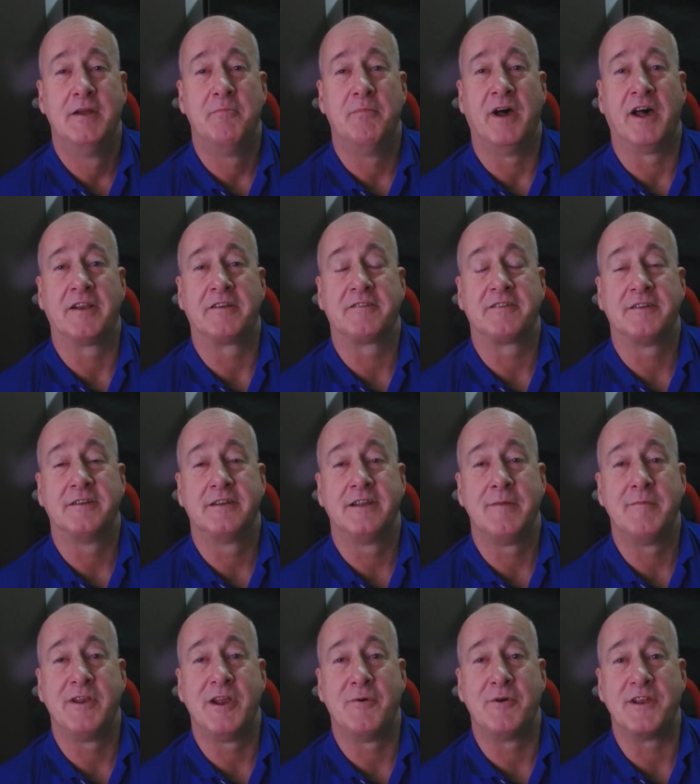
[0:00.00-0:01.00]
But
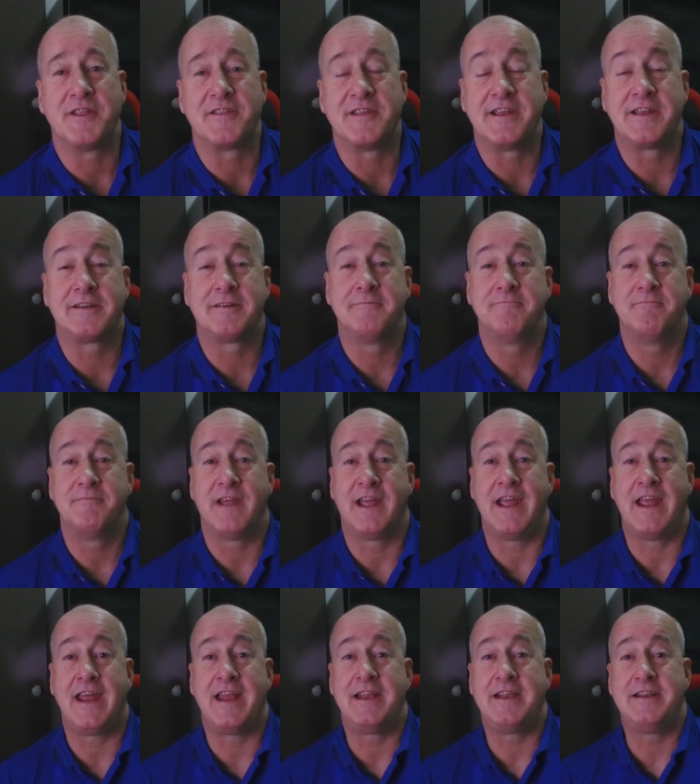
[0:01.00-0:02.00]
let me know what you think
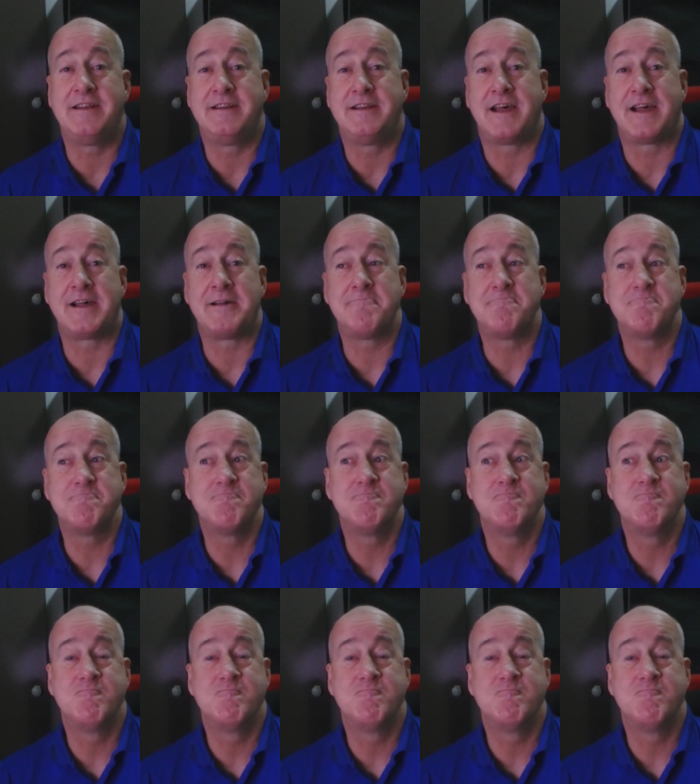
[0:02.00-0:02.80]
and um,